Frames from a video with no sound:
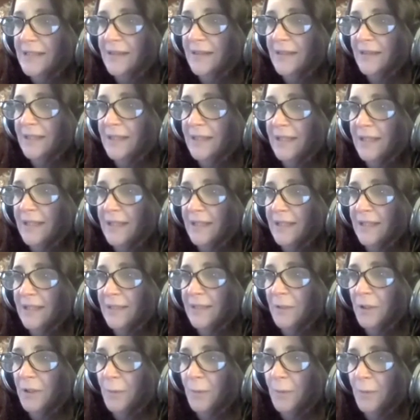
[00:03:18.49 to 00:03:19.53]

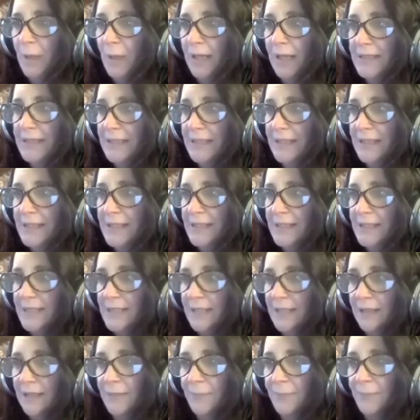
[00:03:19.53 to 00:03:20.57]
the Michael Palin
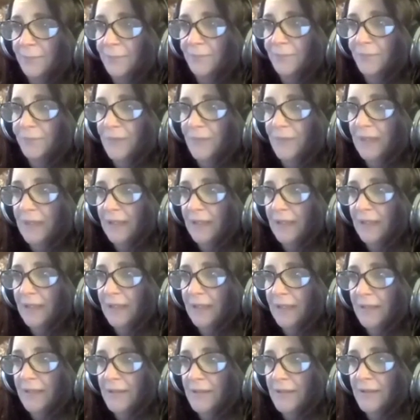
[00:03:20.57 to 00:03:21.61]
Centre
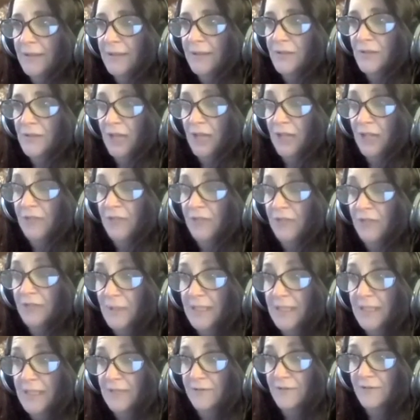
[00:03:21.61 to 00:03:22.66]
in January
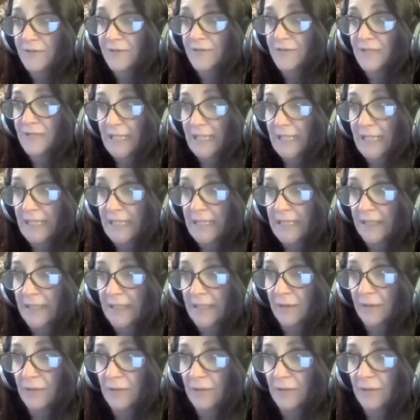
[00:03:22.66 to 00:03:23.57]
2015. So